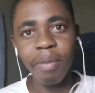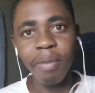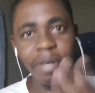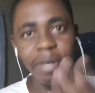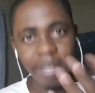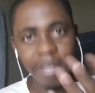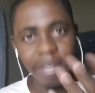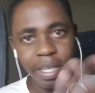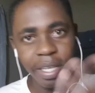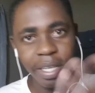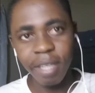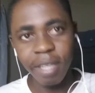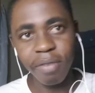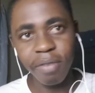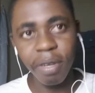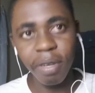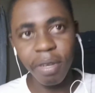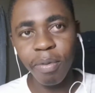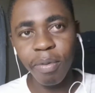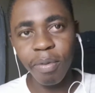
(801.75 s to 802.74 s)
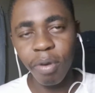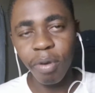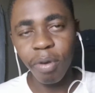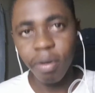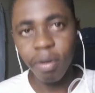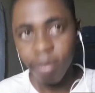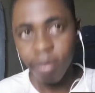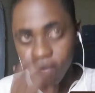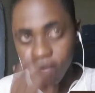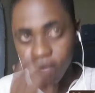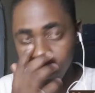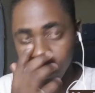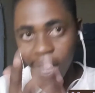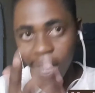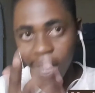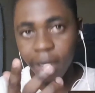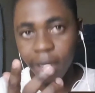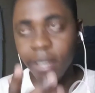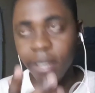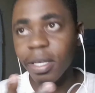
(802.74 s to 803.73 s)
but it's very important. The
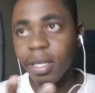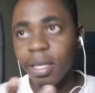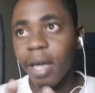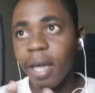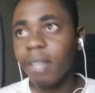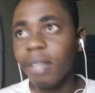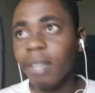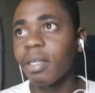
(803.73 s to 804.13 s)
eye contact,